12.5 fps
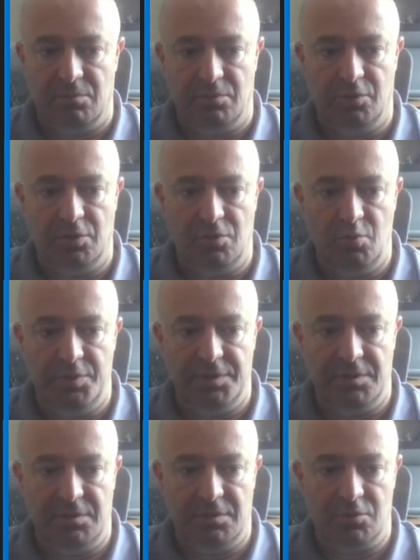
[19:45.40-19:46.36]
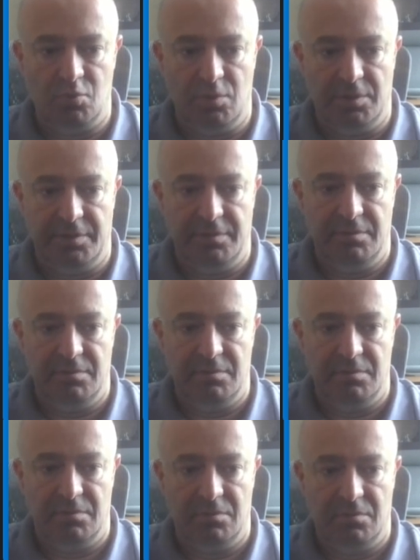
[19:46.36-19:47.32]
row with index 1,
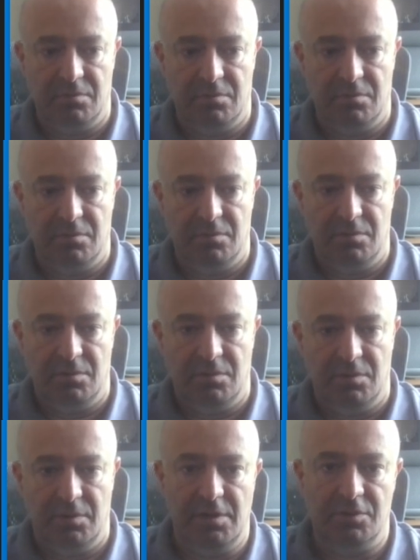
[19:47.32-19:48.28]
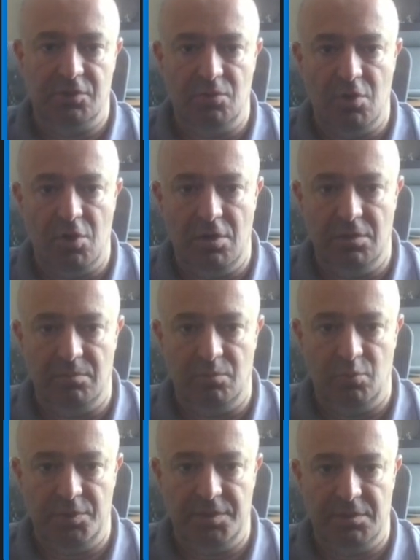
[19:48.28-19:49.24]
and also
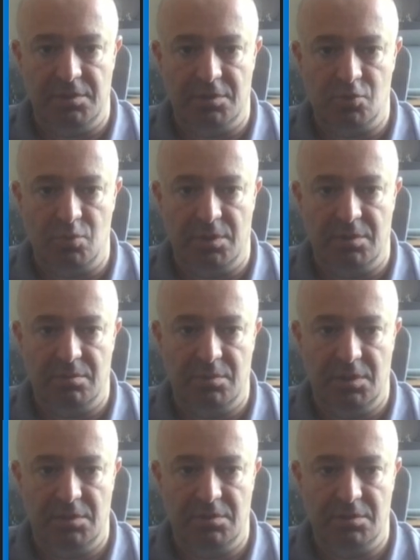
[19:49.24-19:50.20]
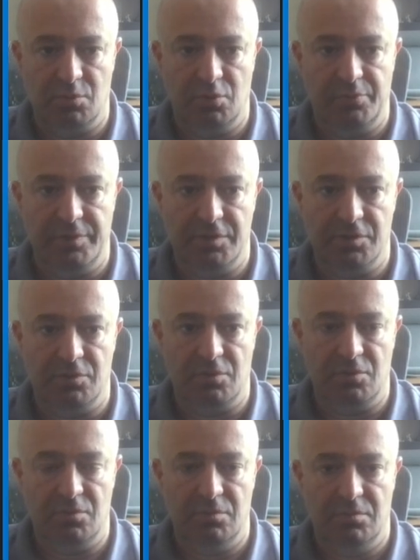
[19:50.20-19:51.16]
column with index 1. This would be
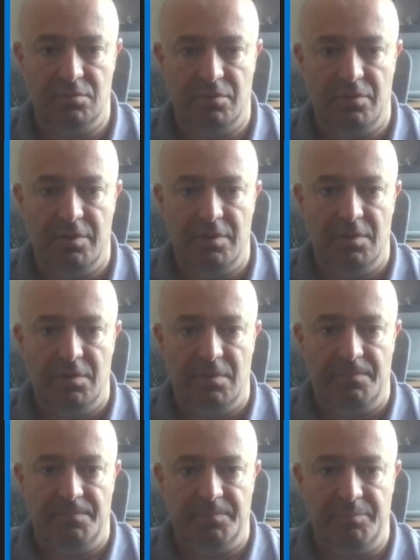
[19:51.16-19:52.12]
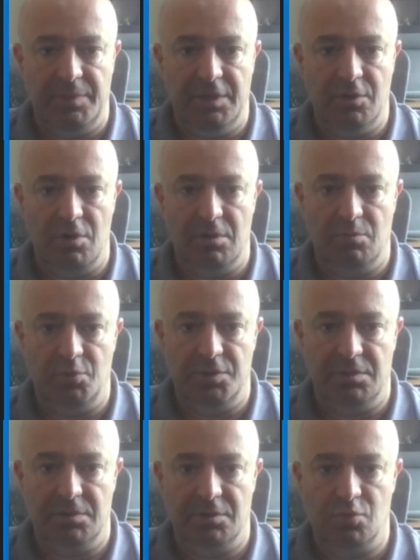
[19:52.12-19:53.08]
0, big column with
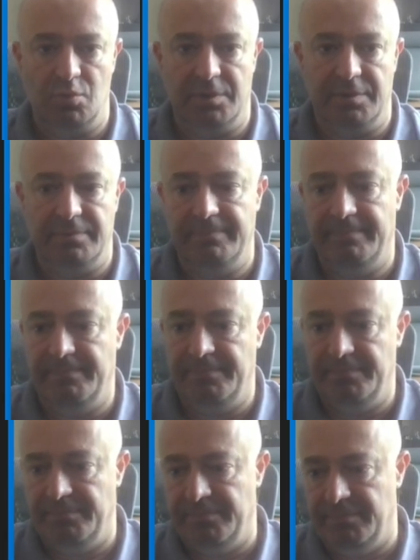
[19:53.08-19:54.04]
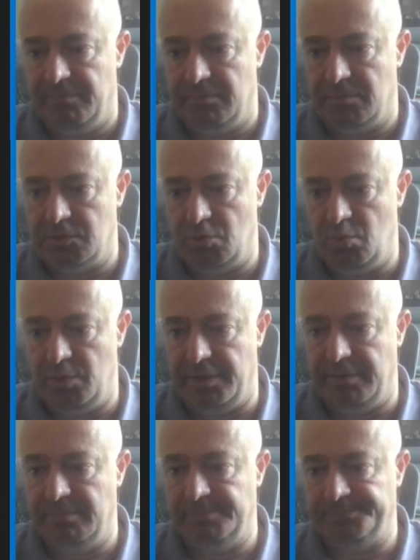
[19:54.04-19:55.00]
index 1. So 1.